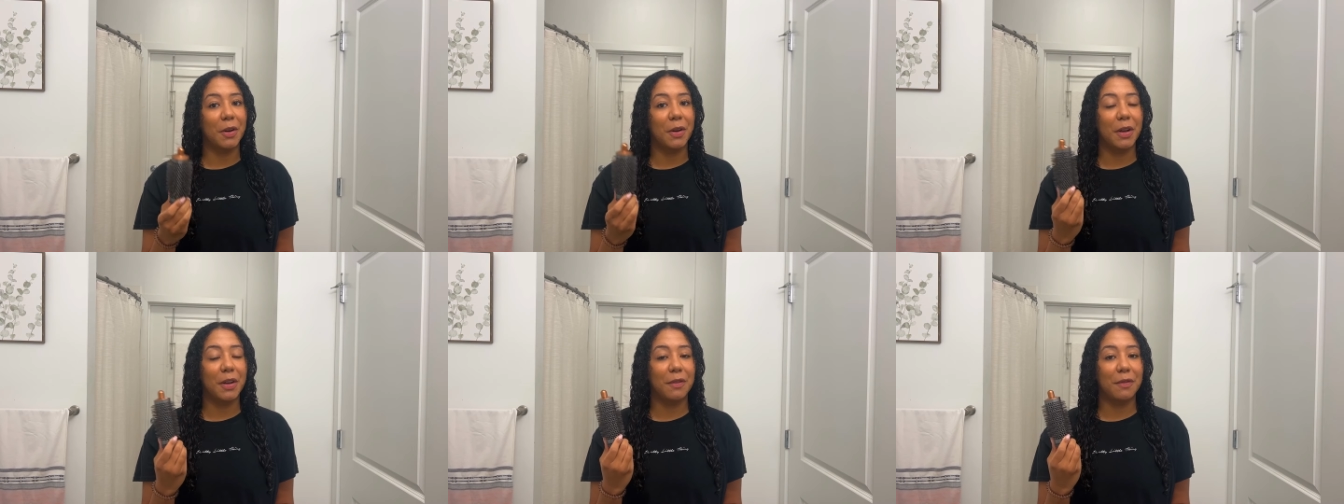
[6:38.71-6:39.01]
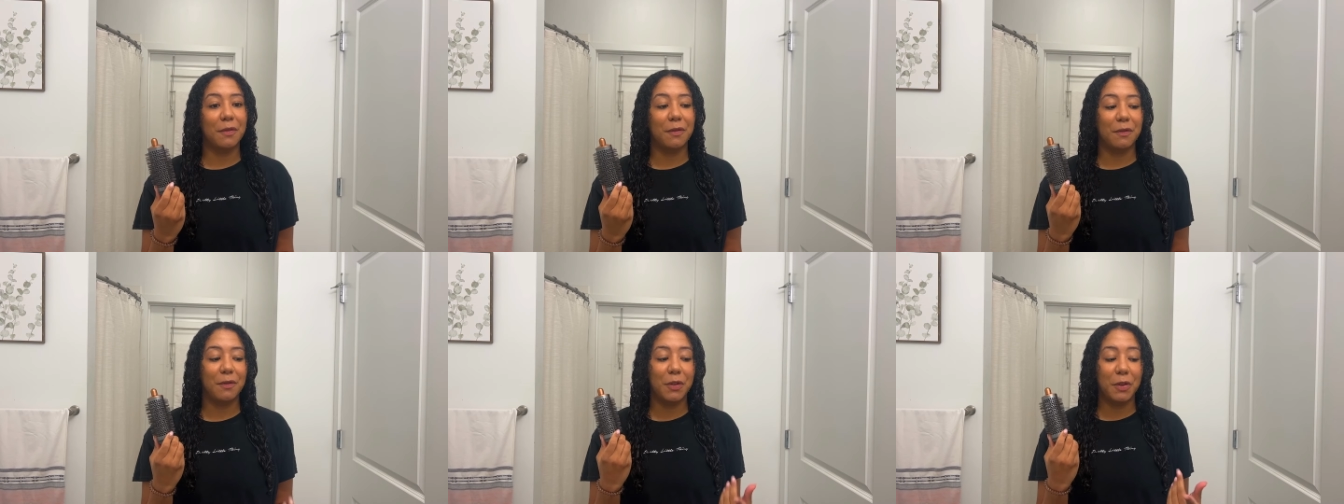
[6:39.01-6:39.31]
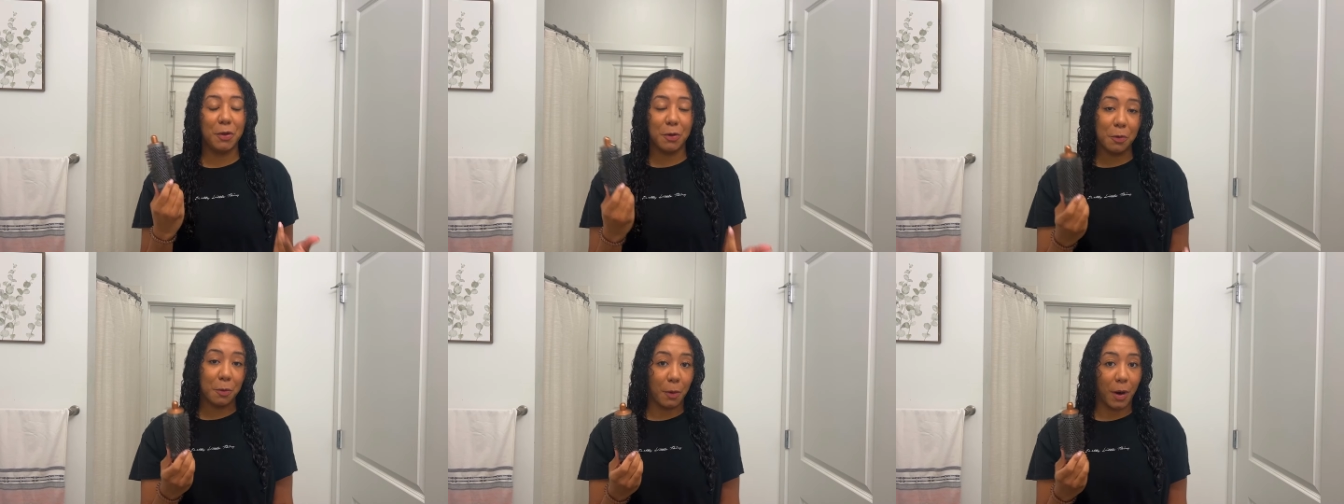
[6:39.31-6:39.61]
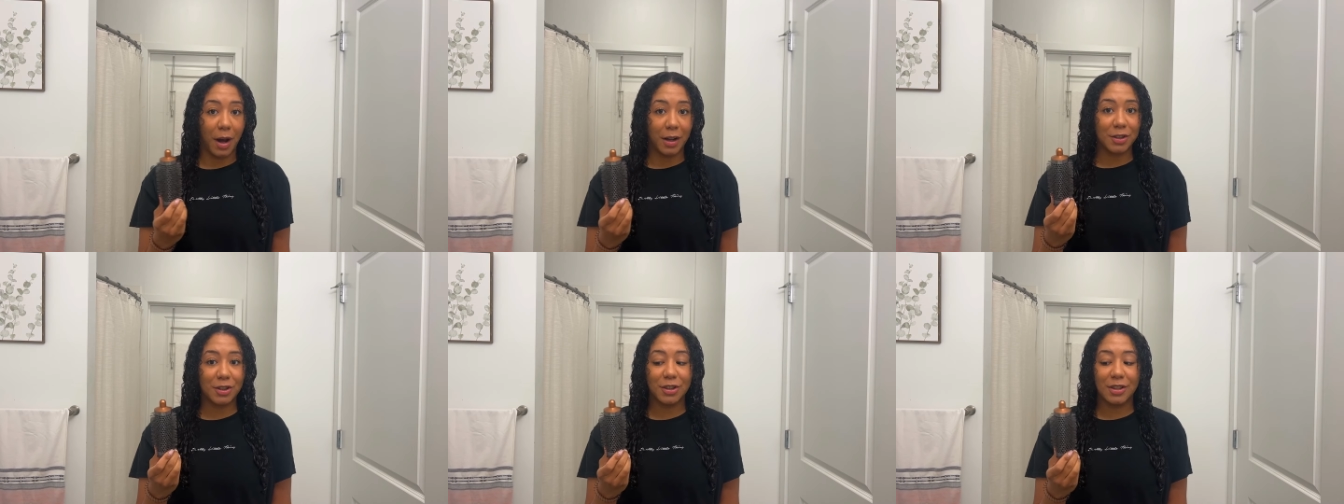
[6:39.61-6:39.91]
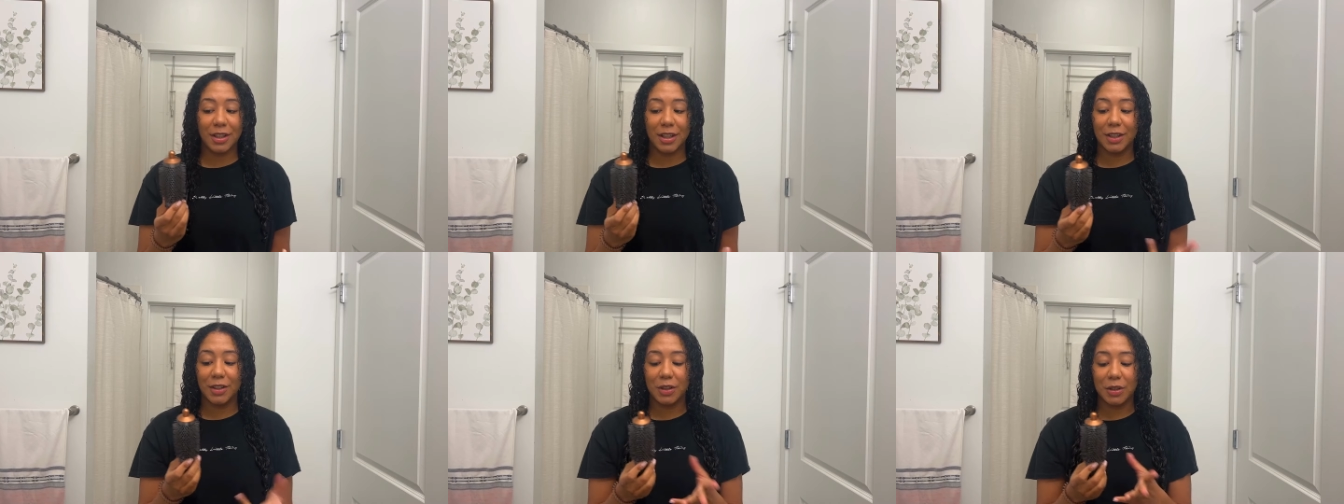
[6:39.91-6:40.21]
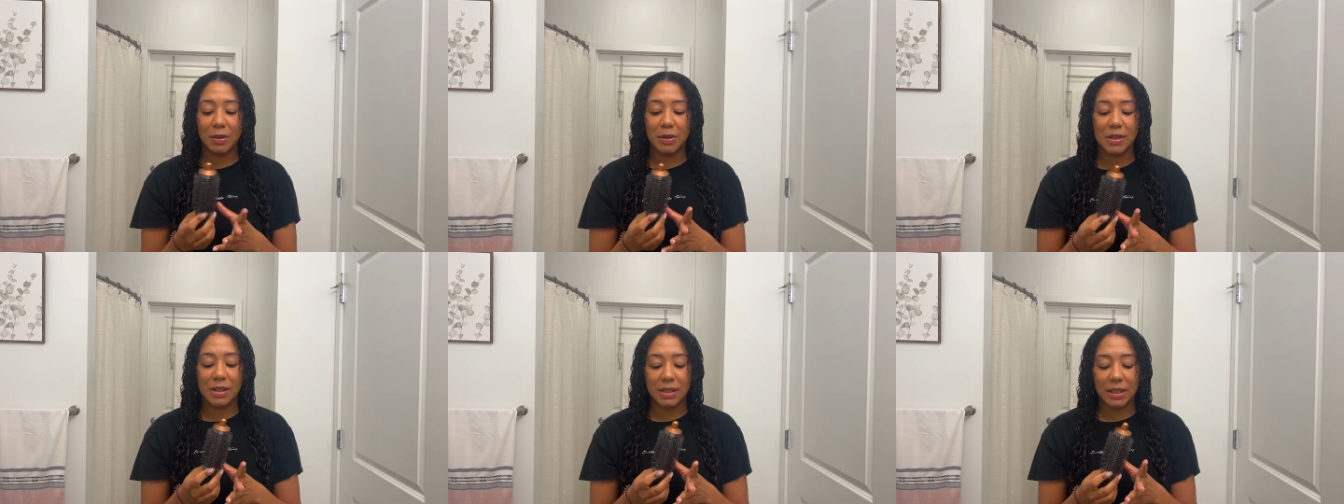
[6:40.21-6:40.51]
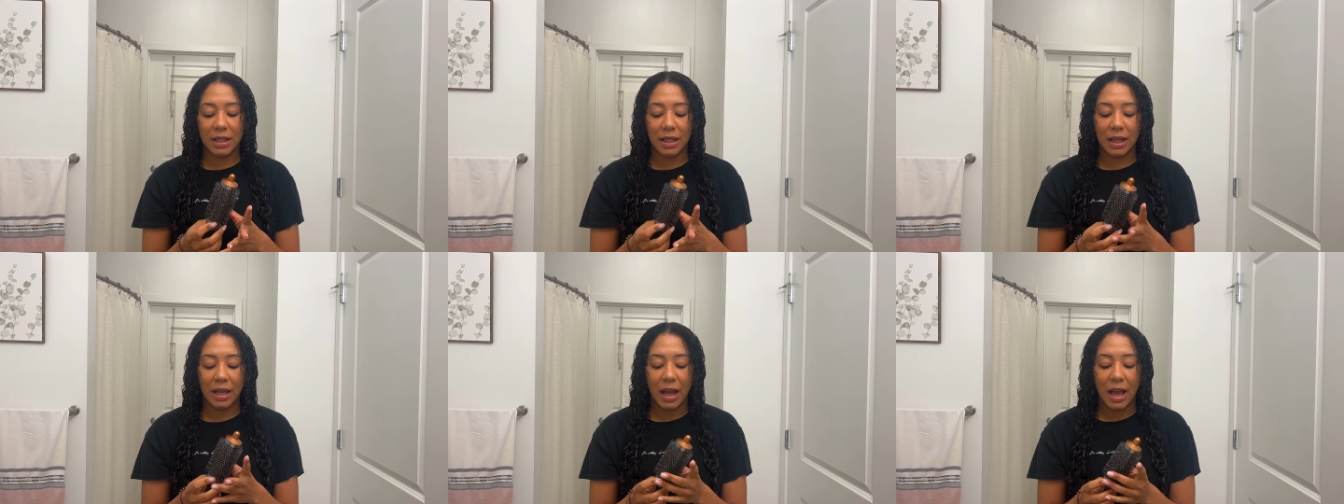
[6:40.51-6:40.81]
If you watched it, you'll
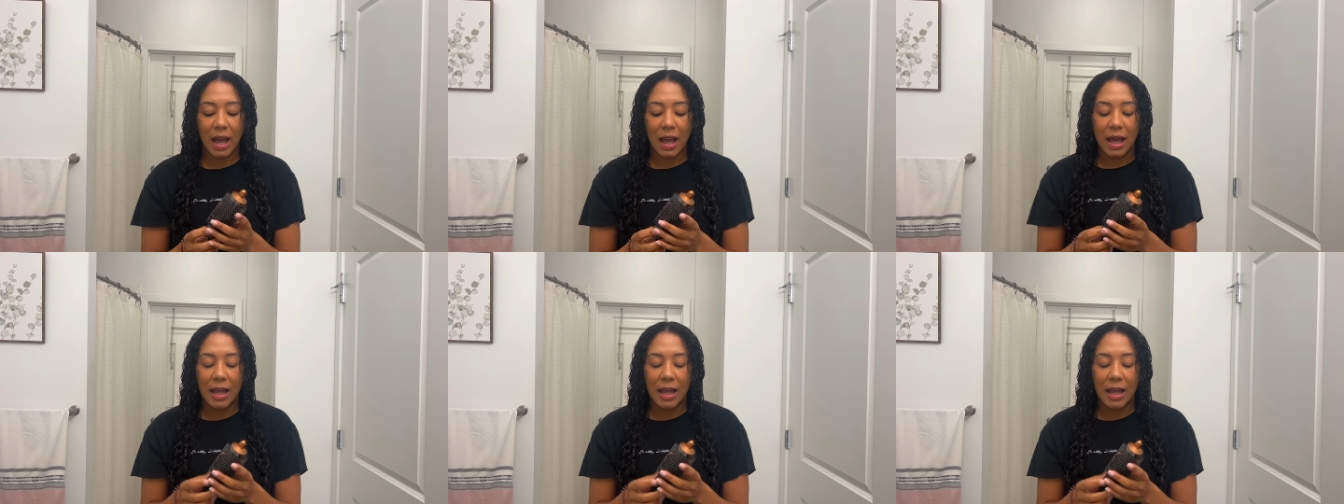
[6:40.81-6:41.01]
see,